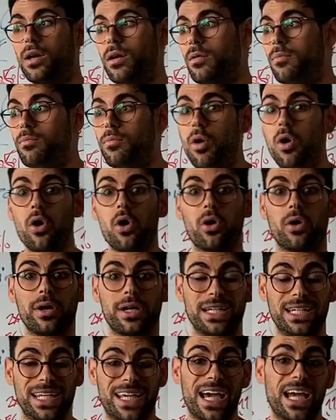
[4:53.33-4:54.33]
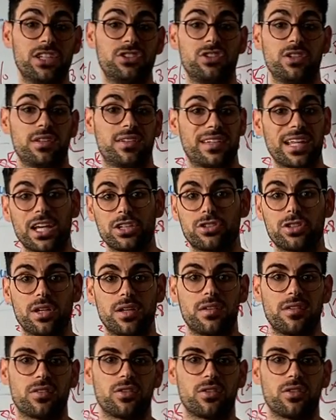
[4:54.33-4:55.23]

more engaging sessions,